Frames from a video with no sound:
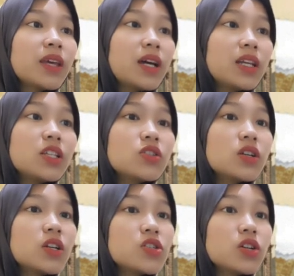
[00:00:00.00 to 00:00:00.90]
and
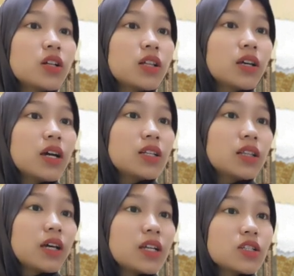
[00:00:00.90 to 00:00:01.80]
international
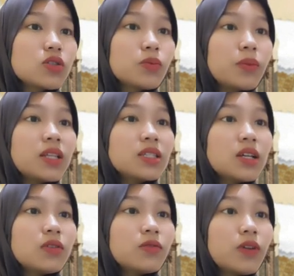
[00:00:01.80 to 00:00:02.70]
guidelines to
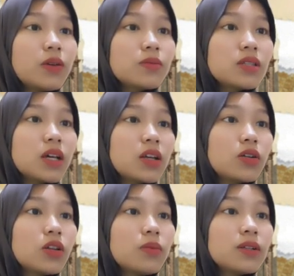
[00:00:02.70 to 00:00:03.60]
maintain fairness and
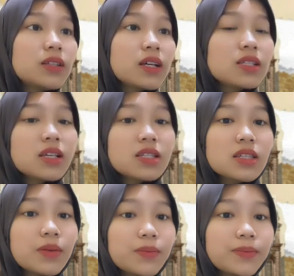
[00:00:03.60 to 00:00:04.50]
global tax
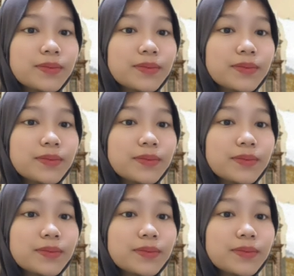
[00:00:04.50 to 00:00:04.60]
system.